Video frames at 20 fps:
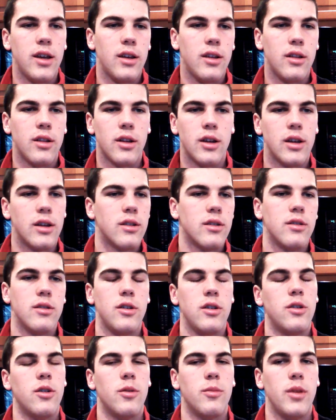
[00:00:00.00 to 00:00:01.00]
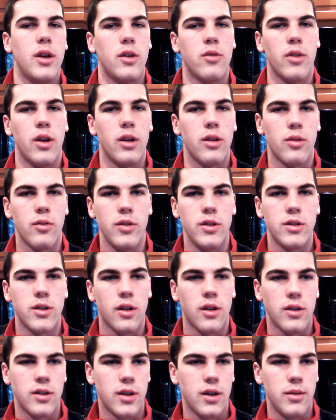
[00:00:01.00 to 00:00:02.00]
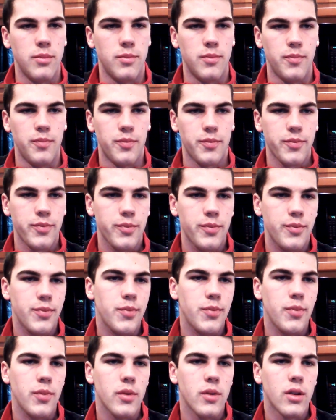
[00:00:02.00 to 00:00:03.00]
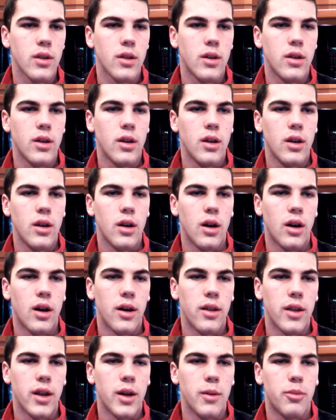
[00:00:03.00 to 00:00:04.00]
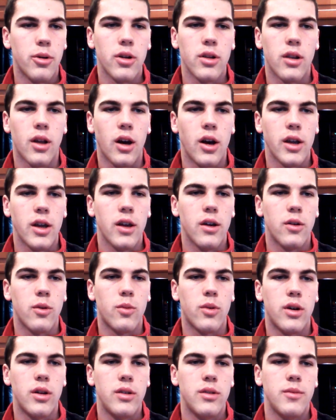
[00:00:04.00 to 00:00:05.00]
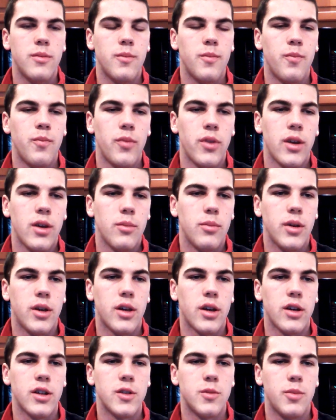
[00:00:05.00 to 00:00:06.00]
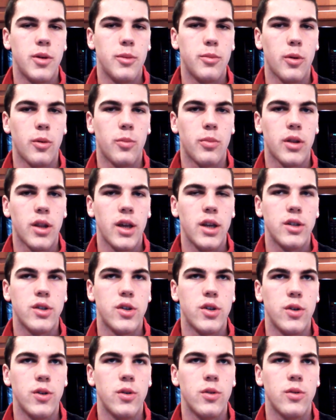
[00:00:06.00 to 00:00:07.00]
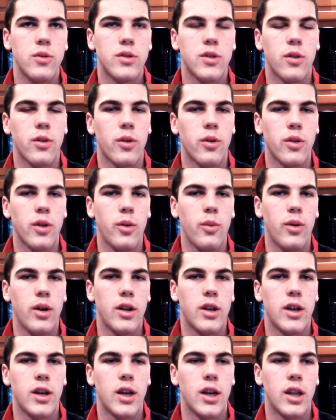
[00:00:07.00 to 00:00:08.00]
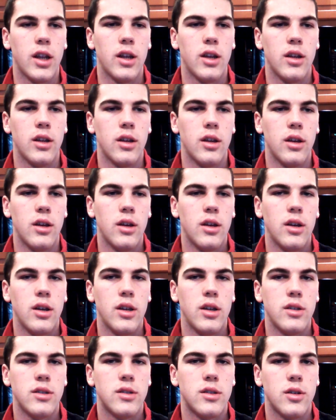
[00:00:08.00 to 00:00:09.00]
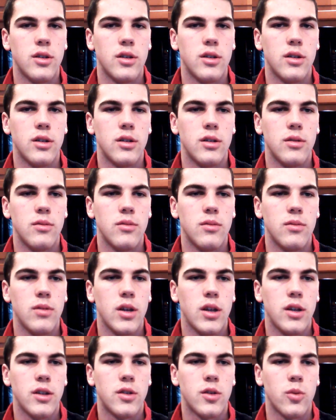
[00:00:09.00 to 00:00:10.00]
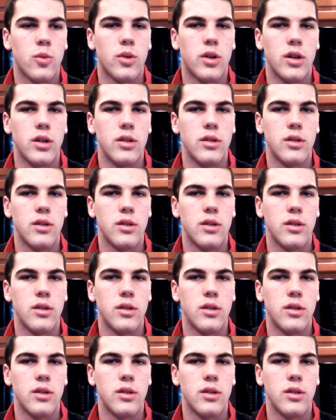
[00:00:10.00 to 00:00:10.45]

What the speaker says: like you don't make rank 3s all the time. Then I put Laggia to 1 because people play 2, so the only way to hit it is to hit it to 1.